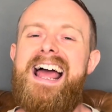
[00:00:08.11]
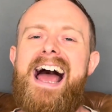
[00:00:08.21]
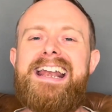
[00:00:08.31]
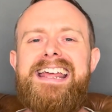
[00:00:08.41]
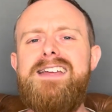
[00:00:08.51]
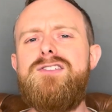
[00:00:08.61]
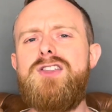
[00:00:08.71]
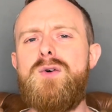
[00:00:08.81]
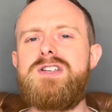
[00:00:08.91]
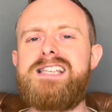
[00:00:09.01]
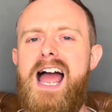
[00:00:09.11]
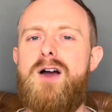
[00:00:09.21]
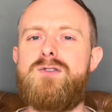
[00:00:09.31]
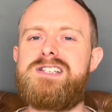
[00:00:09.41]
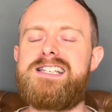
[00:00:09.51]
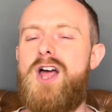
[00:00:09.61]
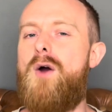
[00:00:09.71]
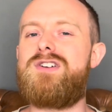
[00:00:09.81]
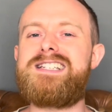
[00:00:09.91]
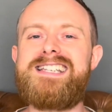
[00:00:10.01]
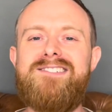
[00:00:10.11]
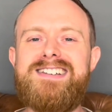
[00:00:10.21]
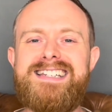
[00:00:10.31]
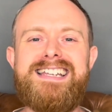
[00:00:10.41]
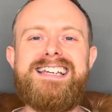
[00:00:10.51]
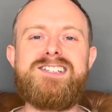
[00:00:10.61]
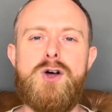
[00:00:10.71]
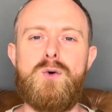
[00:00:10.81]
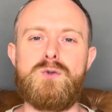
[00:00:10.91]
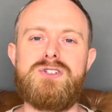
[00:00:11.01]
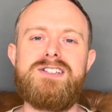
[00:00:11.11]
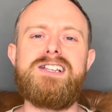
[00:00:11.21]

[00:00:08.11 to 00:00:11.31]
And even though this house is over 70 years old,